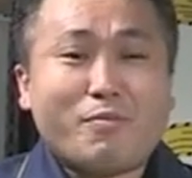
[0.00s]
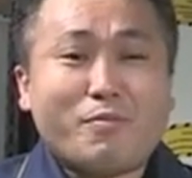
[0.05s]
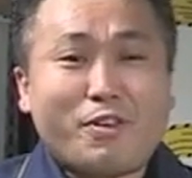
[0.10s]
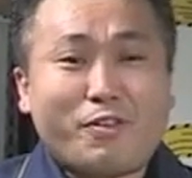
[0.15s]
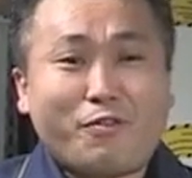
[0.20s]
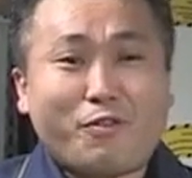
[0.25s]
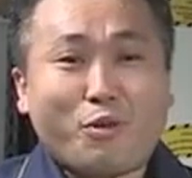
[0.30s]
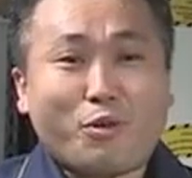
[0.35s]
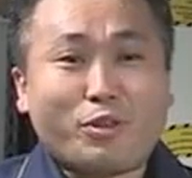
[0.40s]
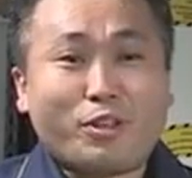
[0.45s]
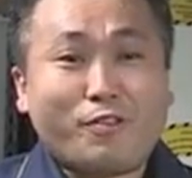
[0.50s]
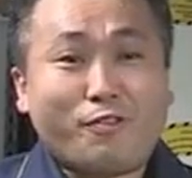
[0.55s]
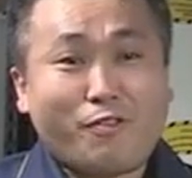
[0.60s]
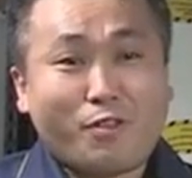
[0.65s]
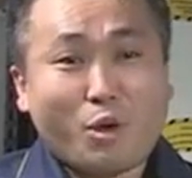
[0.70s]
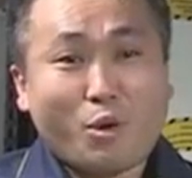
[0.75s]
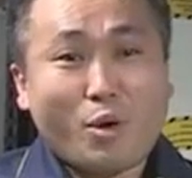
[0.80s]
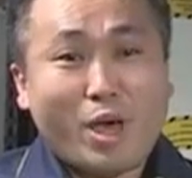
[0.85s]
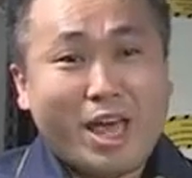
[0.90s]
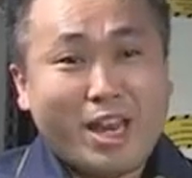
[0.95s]
before the
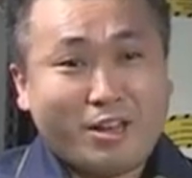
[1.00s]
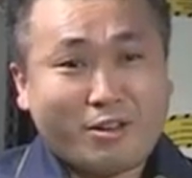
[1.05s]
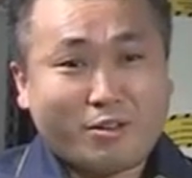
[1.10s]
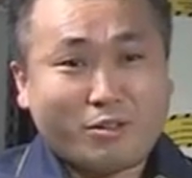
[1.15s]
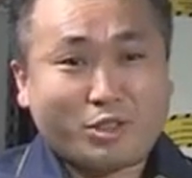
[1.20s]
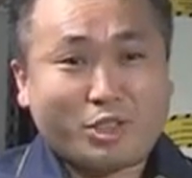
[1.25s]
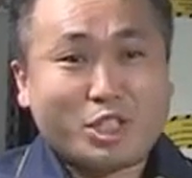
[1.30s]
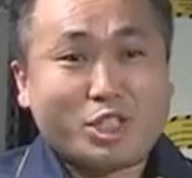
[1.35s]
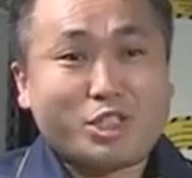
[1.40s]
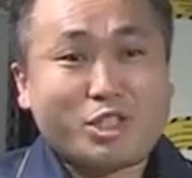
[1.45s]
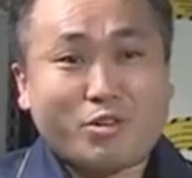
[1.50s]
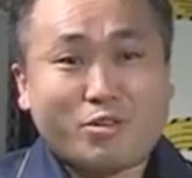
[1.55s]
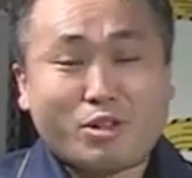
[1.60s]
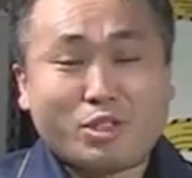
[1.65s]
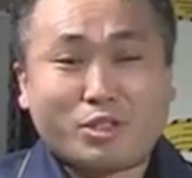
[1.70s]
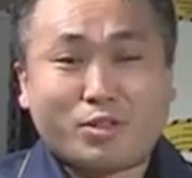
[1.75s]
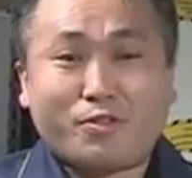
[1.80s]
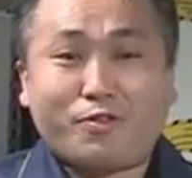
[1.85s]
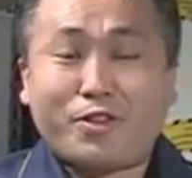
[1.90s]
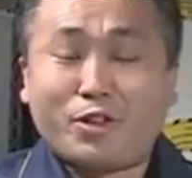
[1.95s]
flow enters a
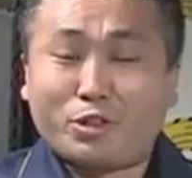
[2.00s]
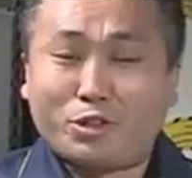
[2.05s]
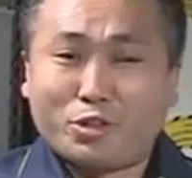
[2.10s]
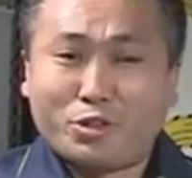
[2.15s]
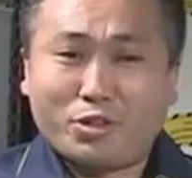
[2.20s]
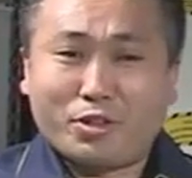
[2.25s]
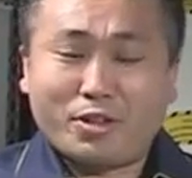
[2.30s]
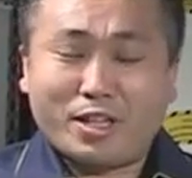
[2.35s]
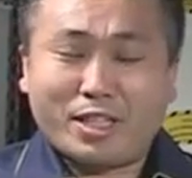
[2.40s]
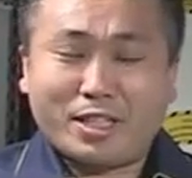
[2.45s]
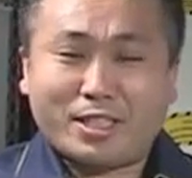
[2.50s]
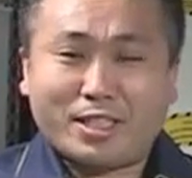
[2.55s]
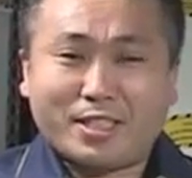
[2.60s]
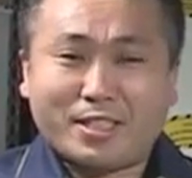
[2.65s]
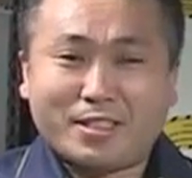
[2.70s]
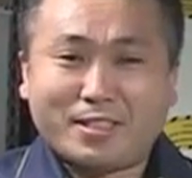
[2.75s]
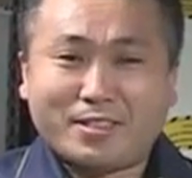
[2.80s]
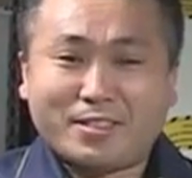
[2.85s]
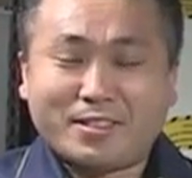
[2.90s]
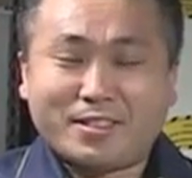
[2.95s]
series of filter units.